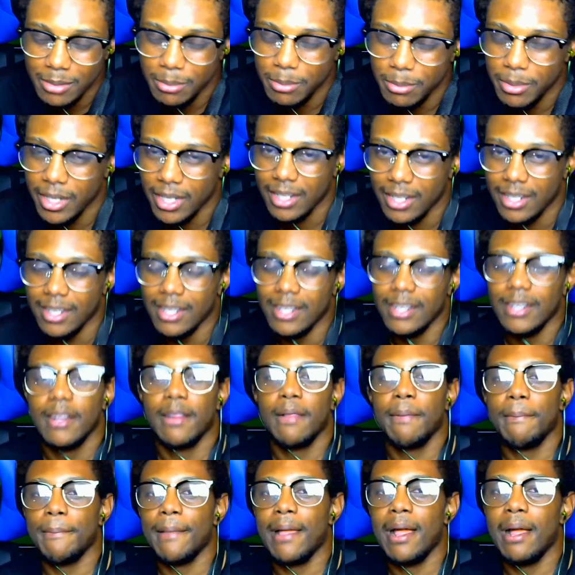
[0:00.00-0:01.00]
but
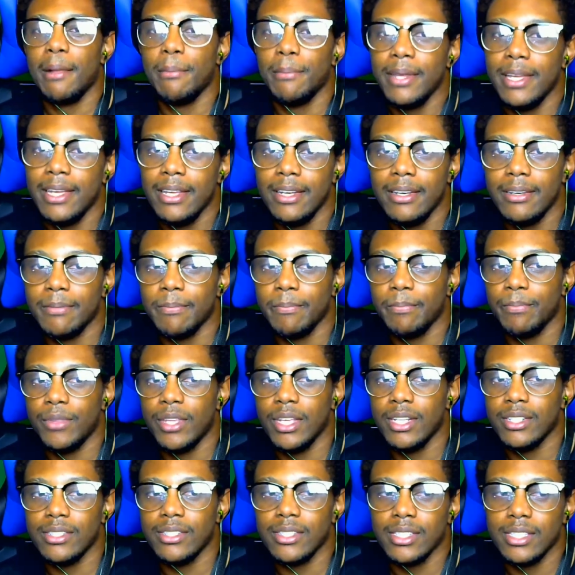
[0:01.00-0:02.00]
I mean,
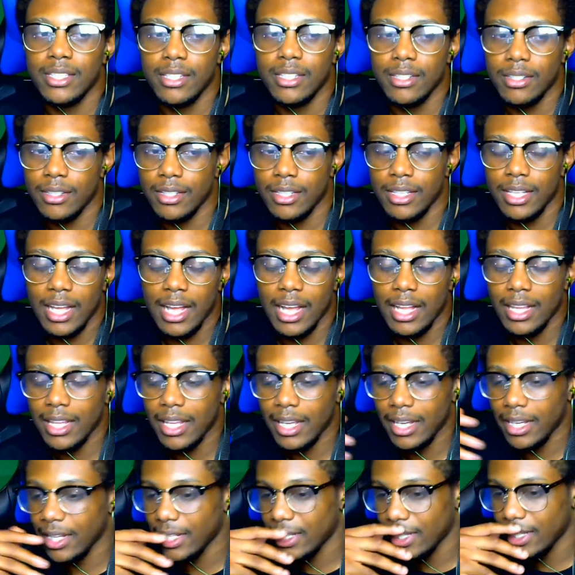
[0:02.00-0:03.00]
there's a
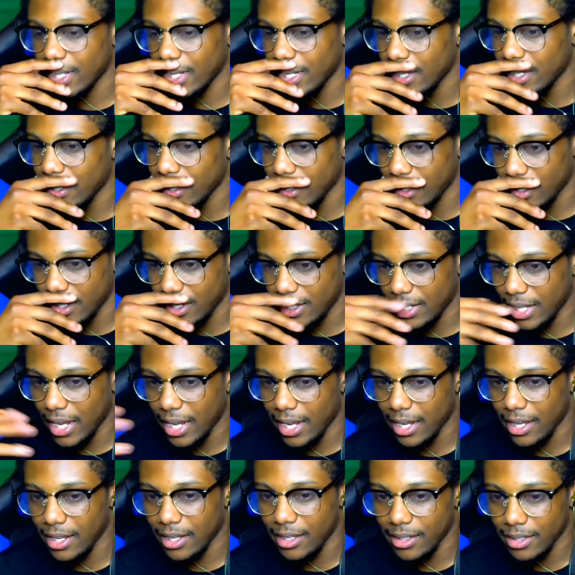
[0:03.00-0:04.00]
like at the end of the
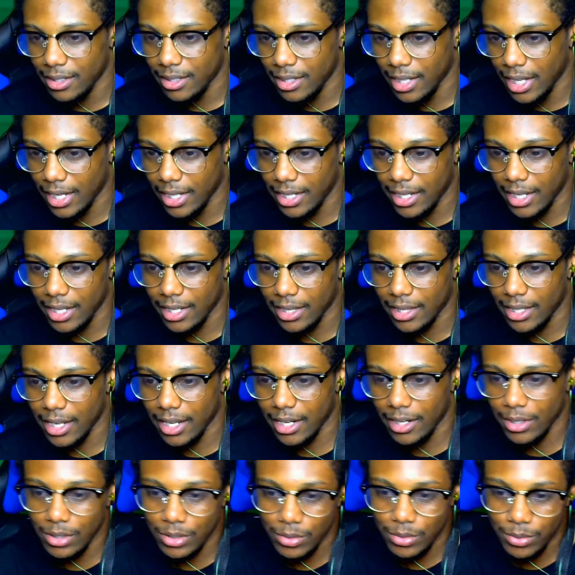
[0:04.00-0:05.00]
day, like
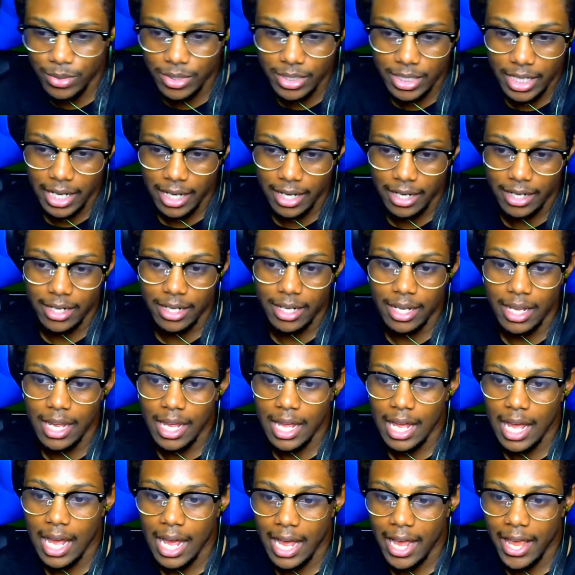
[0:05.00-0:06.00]
Thanos was saying,
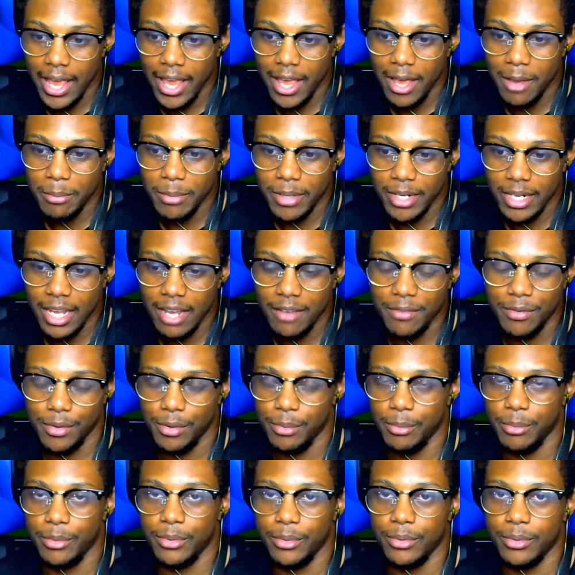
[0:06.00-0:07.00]
I am inevitable.
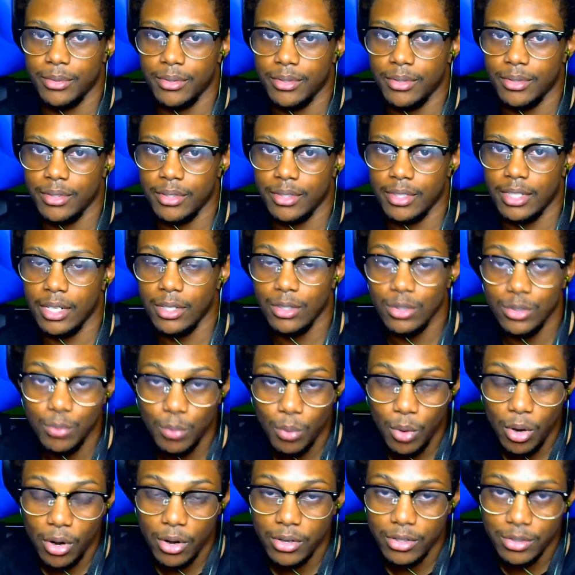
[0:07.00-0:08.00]
Those
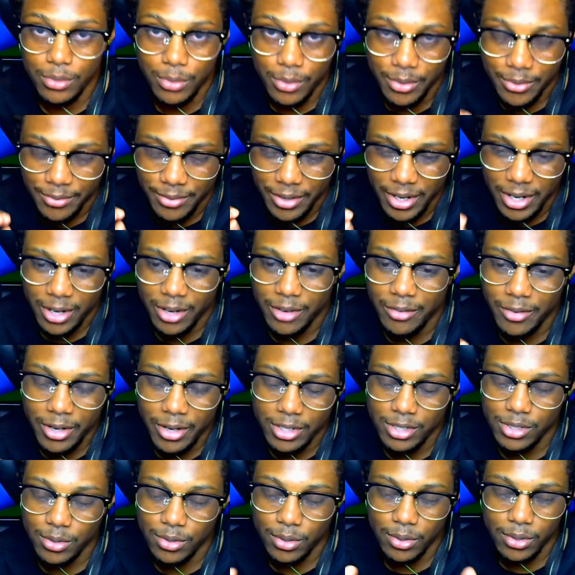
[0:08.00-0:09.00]
words were very, very
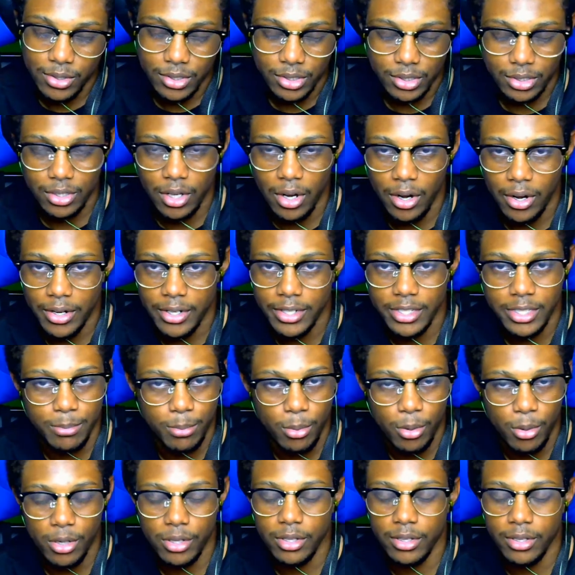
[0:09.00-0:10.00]
strong. Sorry,
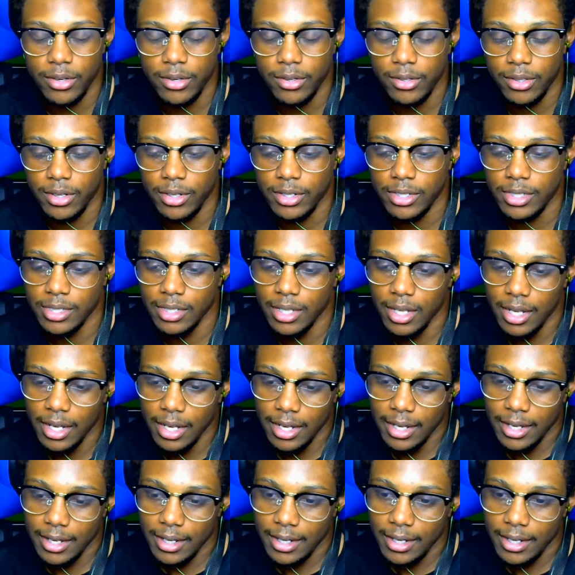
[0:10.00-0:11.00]
spoiler alert.
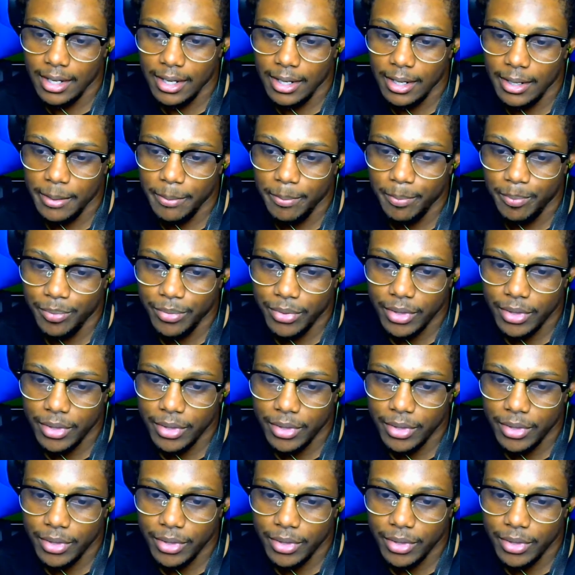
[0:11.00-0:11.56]
Um,